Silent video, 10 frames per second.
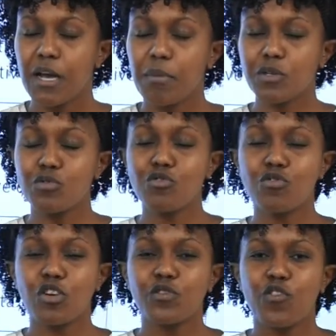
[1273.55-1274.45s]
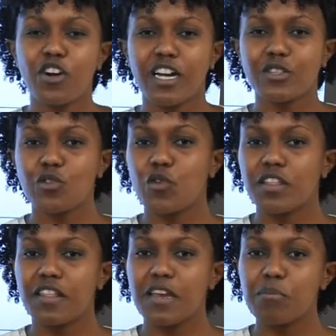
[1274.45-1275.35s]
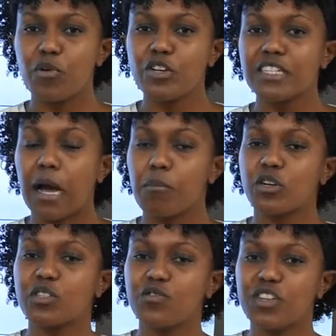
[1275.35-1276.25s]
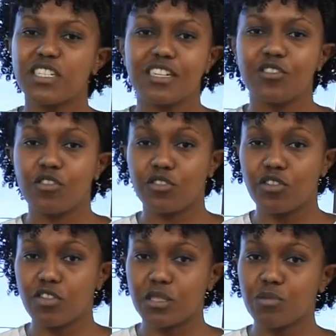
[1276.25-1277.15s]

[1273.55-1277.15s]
but we do not focus on whether the employees are motivated or not,